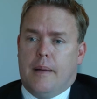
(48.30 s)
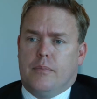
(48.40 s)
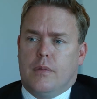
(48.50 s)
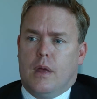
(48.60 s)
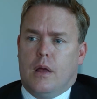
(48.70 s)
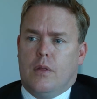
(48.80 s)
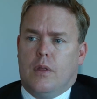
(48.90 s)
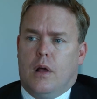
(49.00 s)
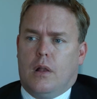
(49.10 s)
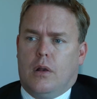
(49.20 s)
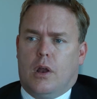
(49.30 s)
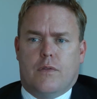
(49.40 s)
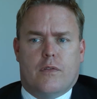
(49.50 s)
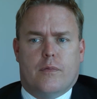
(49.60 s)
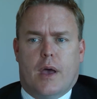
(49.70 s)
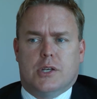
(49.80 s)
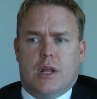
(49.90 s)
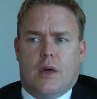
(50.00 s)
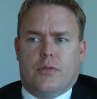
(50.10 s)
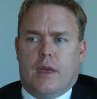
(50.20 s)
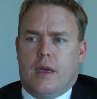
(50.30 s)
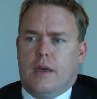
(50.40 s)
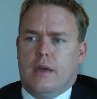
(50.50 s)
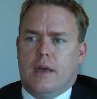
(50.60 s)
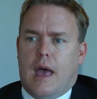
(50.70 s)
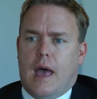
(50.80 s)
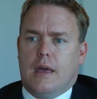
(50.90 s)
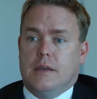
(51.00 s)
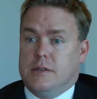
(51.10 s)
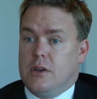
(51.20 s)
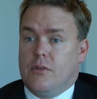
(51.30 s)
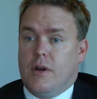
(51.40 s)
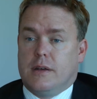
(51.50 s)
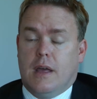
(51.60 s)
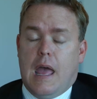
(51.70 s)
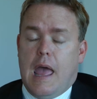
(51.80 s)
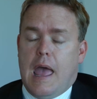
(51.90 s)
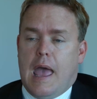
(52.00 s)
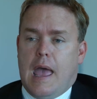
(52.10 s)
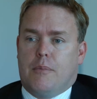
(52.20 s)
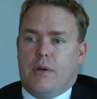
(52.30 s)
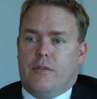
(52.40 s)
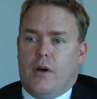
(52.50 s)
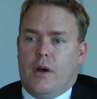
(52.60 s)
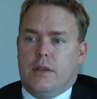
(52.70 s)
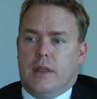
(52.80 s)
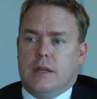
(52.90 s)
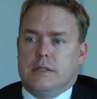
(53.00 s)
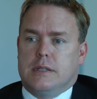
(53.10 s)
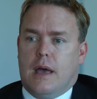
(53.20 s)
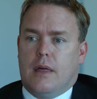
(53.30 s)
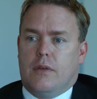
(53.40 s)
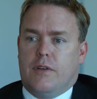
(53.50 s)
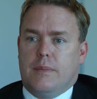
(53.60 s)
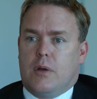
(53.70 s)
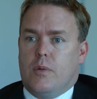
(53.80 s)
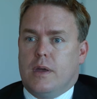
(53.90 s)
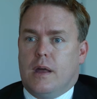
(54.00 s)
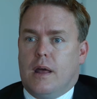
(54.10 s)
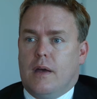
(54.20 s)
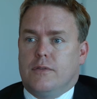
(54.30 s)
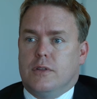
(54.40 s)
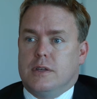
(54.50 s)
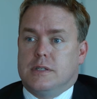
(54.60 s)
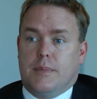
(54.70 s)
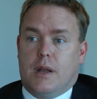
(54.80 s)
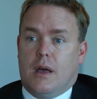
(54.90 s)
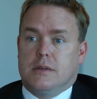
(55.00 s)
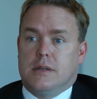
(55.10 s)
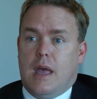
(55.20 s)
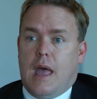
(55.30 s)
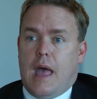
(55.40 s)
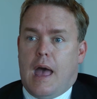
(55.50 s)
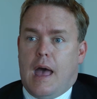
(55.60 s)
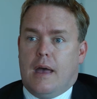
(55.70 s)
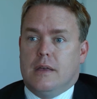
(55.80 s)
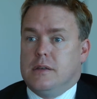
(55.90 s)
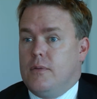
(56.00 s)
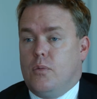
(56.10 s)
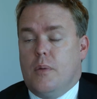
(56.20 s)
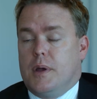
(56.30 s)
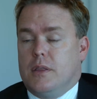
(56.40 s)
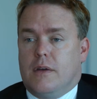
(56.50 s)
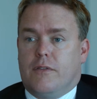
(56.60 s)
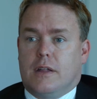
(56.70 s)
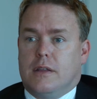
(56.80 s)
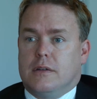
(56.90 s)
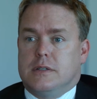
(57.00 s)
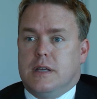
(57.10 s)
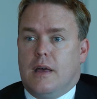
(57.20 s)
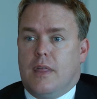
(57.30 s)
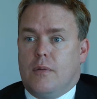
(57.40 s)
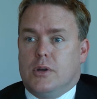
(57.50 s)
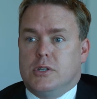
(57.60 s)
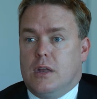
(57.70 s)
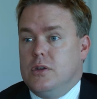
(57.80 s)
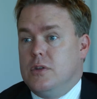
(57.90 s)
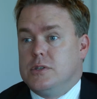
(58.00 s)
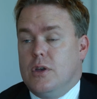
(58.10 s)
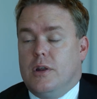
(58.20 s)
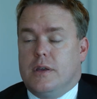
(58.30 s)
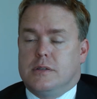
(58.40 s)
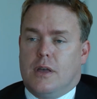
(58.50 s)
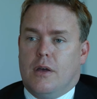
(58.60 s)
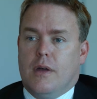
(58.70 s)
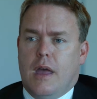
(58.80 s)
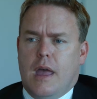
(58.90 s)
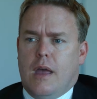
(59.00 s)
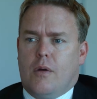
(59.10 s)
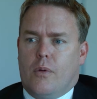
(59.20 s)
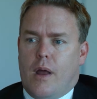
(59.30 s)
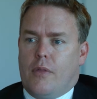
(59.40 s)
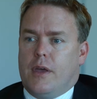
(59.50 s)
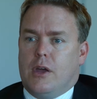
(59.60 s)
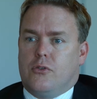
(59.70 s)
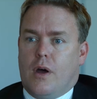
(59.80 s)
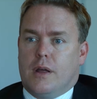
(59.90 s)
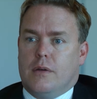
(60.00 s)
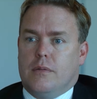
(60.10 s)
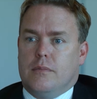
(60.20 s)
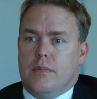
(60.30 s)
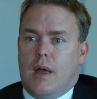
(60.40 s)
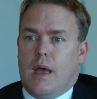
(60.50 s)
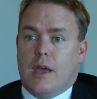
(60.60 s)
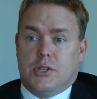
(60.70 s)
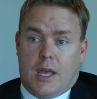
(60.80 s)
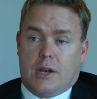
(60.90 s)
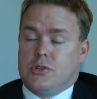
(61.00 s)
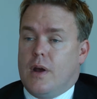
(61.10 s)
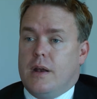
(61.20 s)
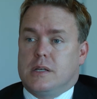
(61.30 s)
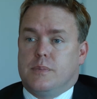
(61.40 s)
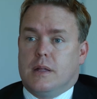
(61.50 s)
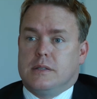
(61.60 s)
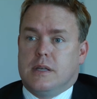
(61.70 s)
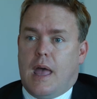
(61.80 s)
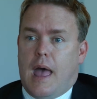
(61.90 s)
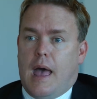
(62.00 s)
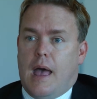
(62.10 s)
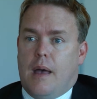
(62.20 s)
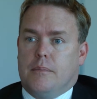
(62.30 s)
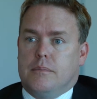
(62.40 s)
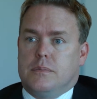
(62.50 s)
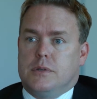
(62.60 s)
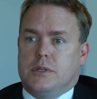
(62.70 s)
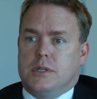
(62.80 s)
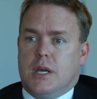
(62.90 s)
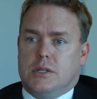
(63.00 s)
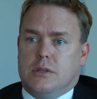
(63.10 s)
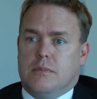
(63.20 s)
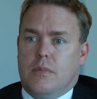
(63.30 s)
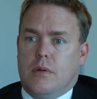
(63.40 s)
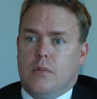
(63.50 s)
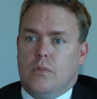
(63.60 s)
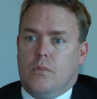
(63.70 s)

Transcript: A lot of information out there is incorrect, and we find that the feedback we get after these seminars is overwhelming in the fact that they wish they knew this earlier. So we're out there trying to educate Australian expats, teach them